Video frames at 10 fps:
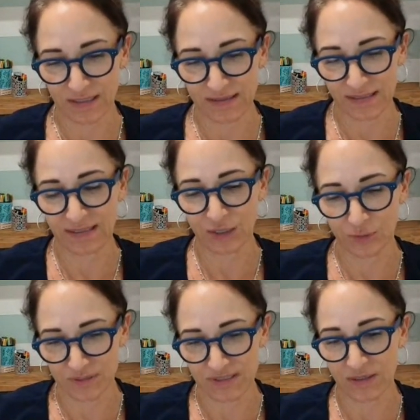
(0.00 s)
I think it
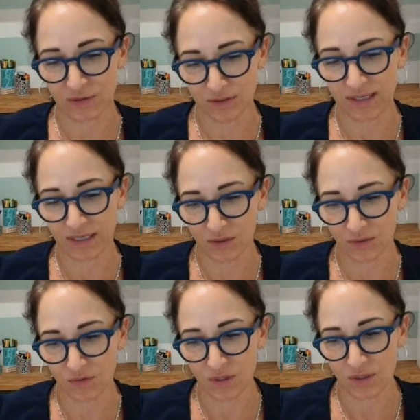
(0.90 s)
helps narrow
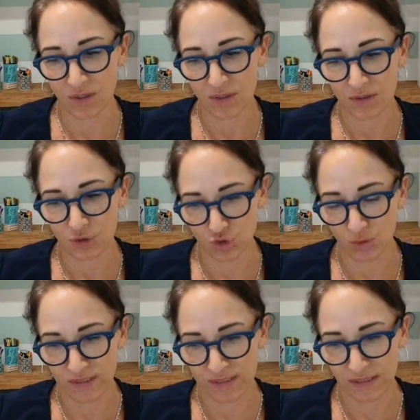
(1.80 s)
down the
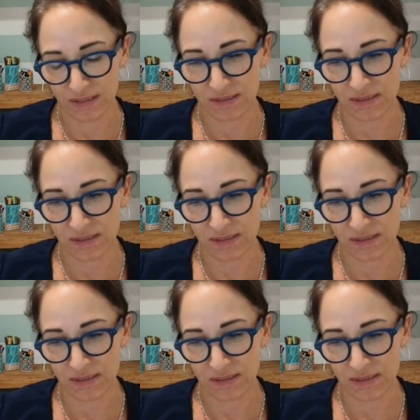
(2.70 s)
choices.